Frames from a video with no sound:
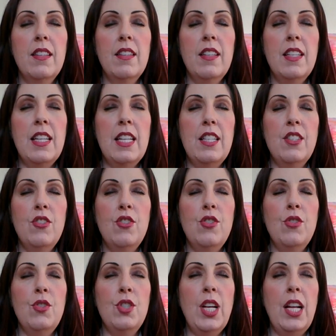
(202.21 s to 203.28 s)
the need
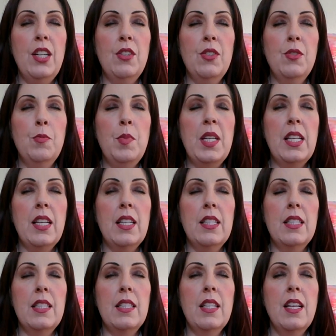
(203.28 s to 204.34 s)
to channel
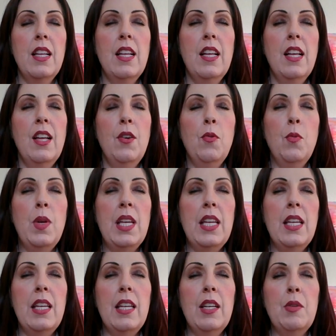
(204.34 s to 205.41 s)
because
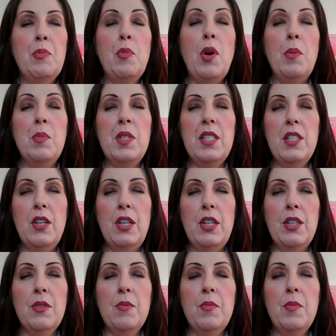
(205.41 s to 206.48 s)
we prompted
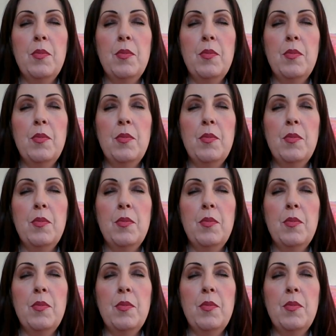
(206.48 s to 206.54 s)
her.